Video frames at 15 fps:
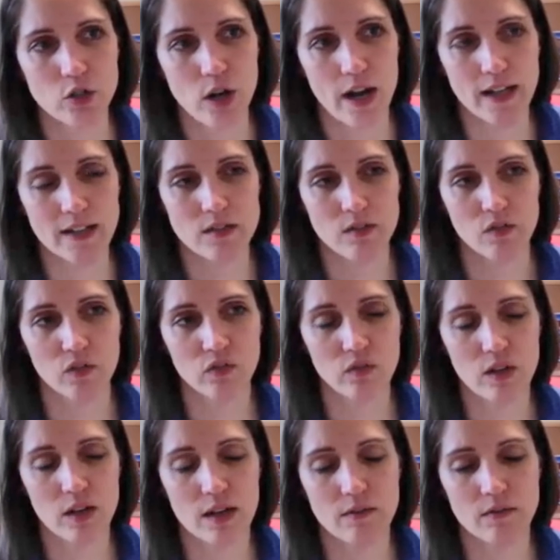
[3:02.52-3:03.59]
try to
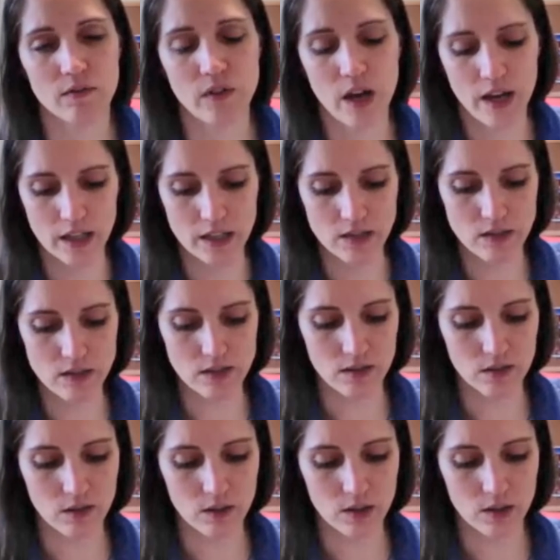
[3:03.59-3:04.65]
find
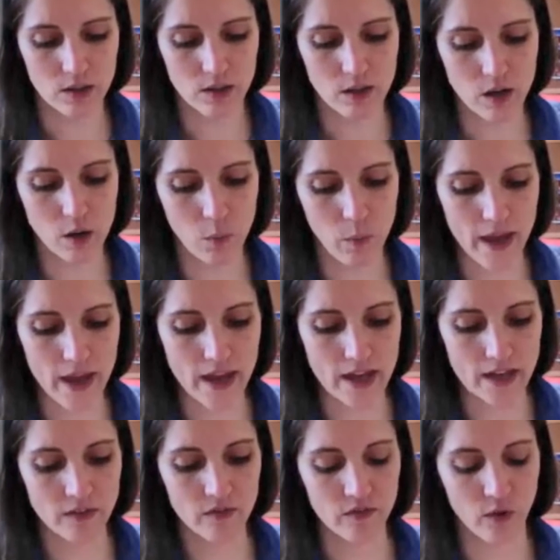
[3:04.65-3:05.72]
a
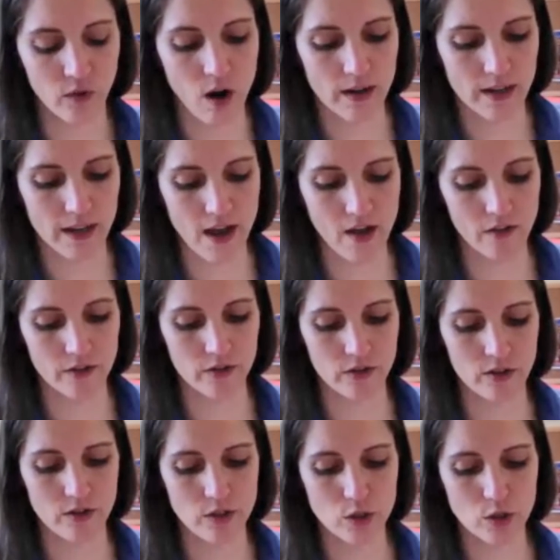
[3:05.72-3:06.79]
way for our
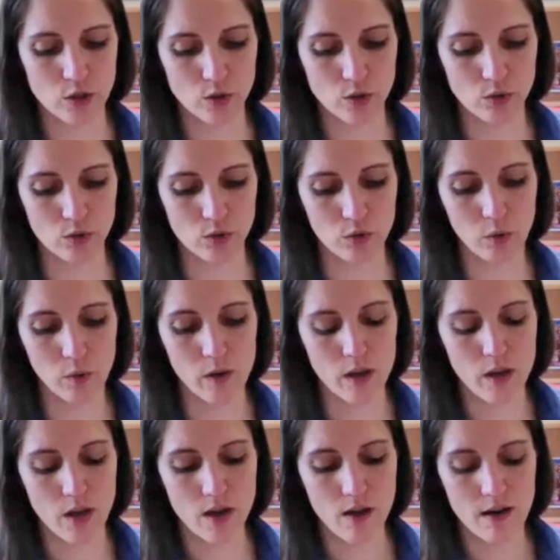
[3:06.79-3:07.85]
calendar to
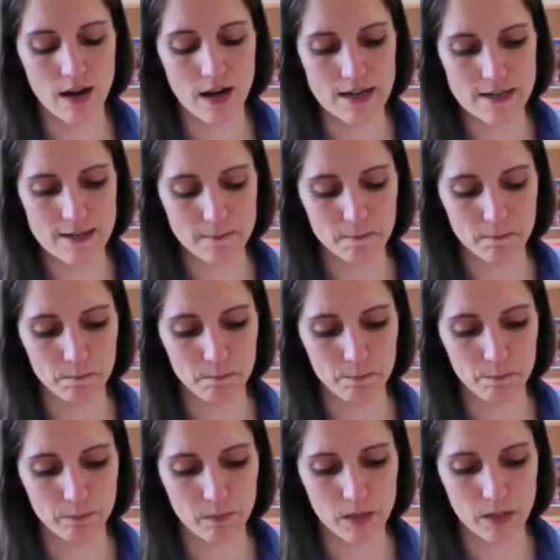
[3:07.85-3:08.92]
um,
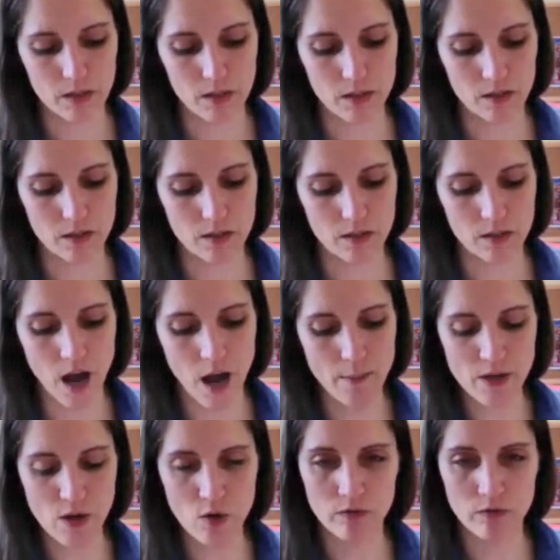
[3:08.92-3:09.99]
not
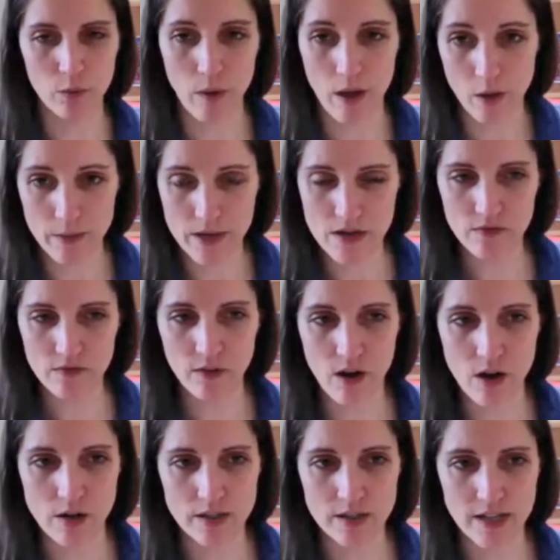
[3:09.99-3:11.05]
be overwhelming for
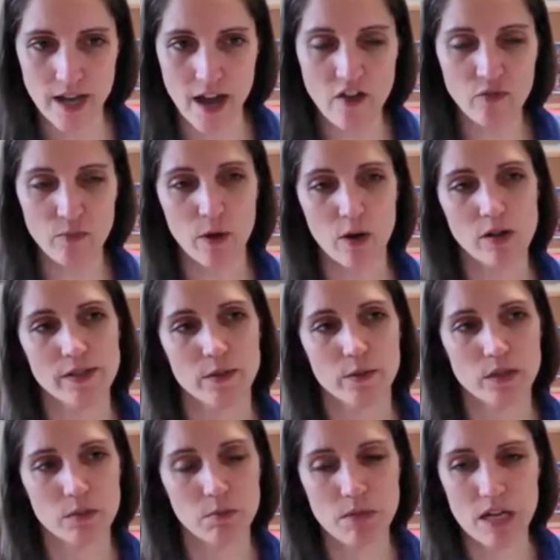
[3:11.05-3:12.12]
our staff, but also
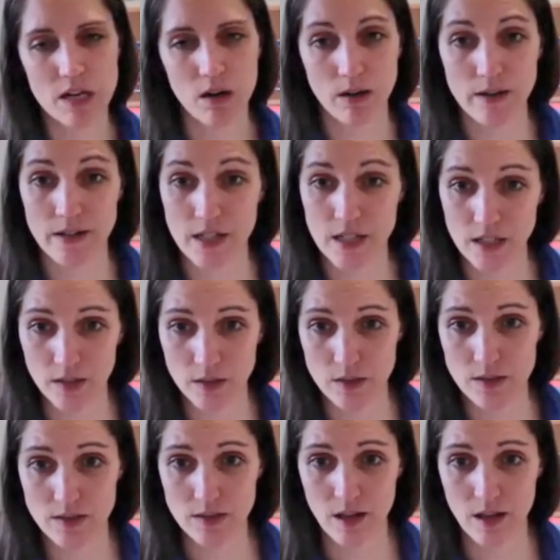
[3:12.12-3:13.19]
to meet our
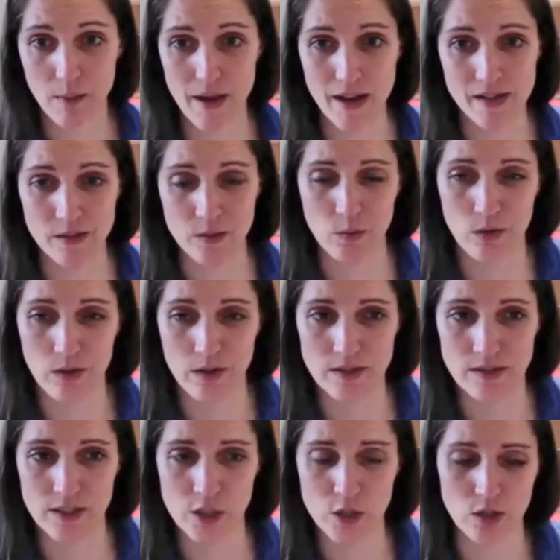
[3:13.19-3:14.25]
needs as an
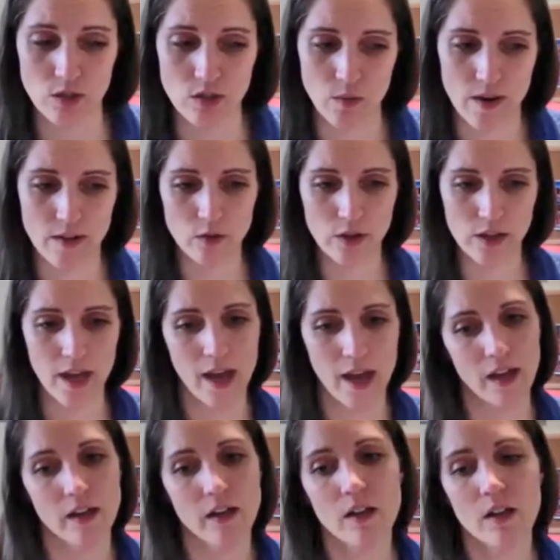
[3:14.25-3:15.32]
organization. So I look at